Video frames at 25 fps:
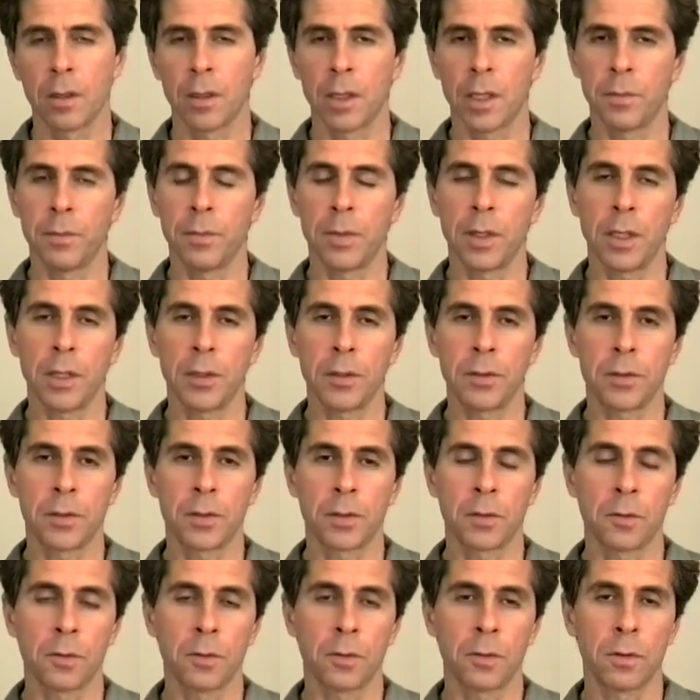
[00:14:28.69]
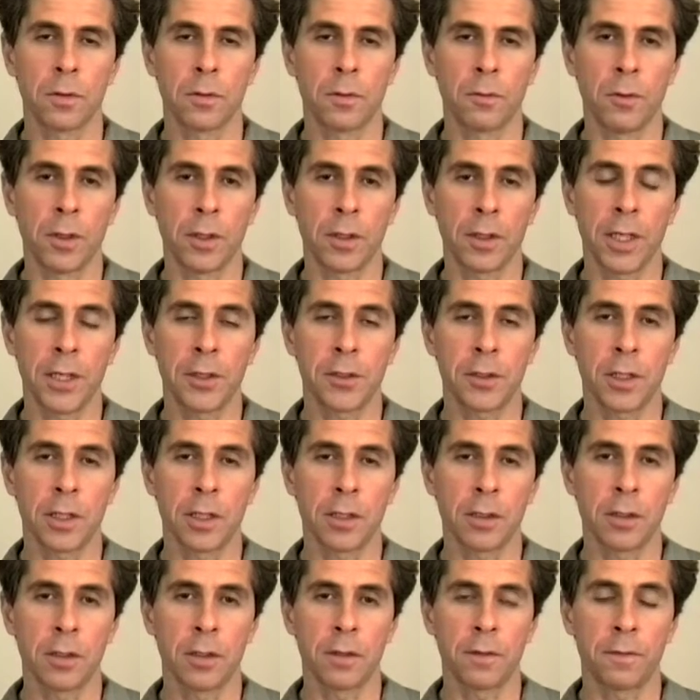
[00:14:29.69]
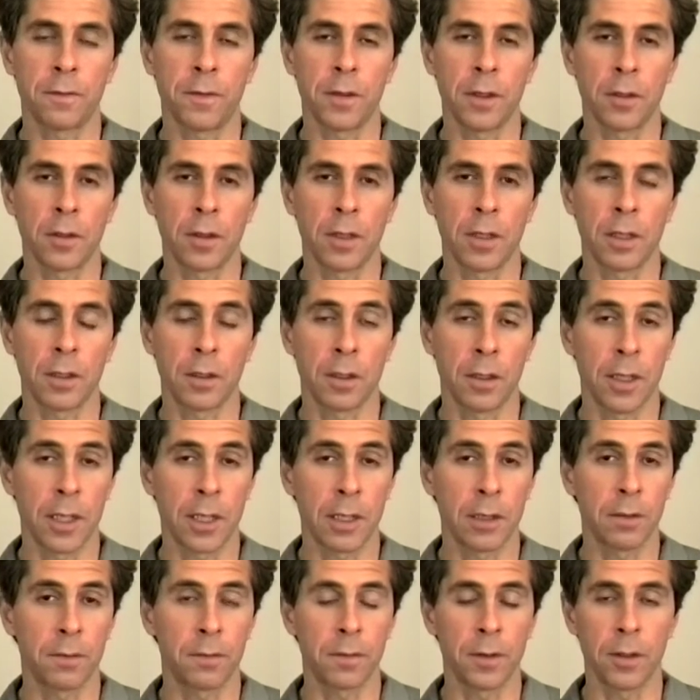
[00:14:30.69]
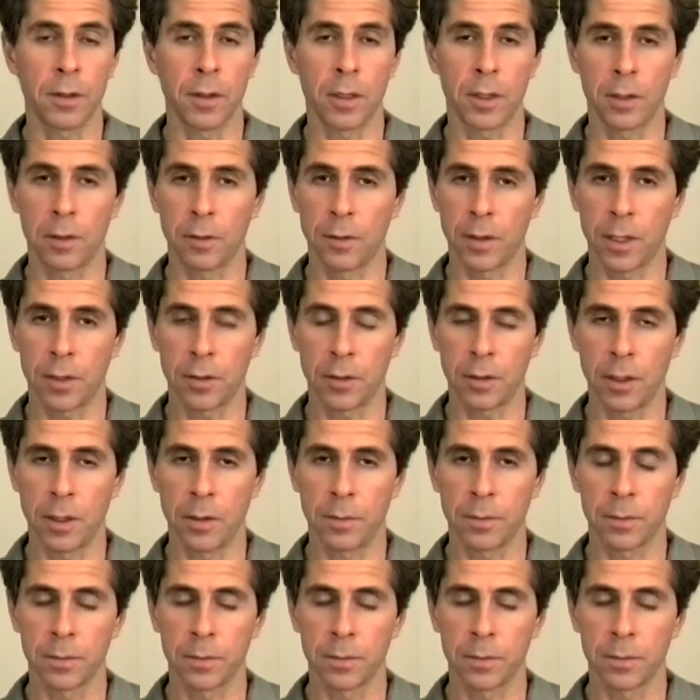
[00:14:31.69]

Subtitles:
it means releasing the feeling, the negative feeling directly.